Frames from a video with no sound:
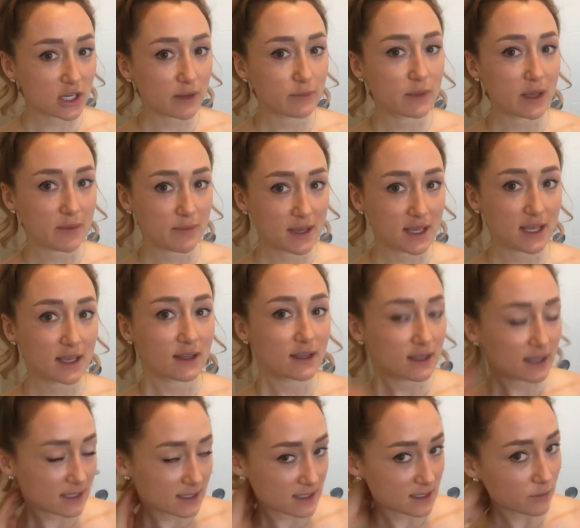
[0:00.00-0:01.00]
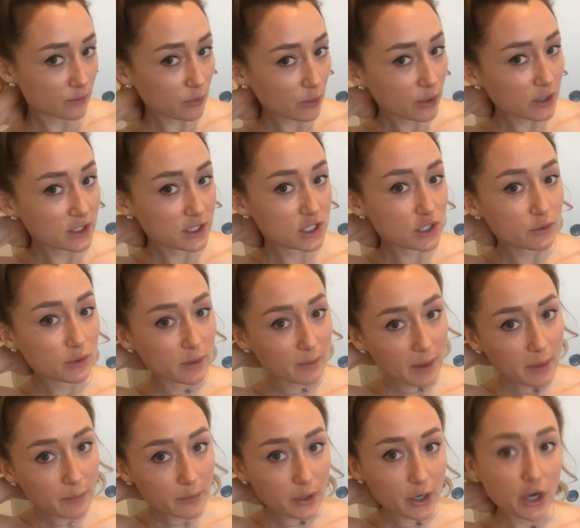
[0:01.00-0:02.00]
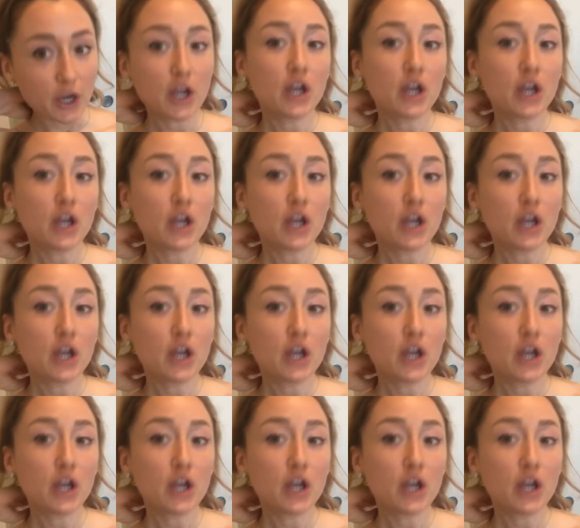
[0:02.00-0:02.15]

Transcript: Maybe it's important to remember